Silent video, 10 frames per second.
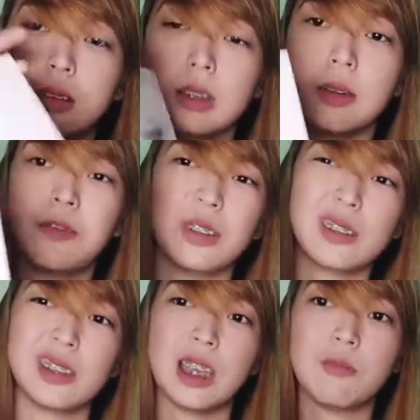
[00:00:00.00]
except for
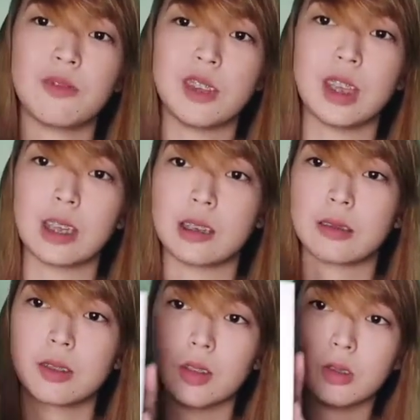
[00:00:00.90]
the same thing.
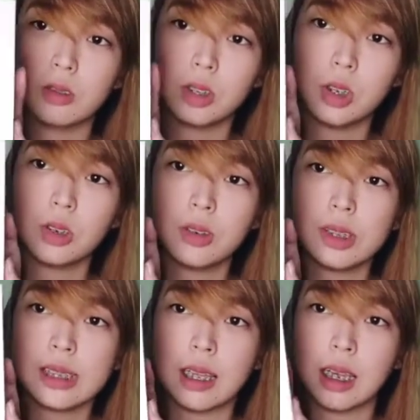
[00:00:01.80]
So the logo is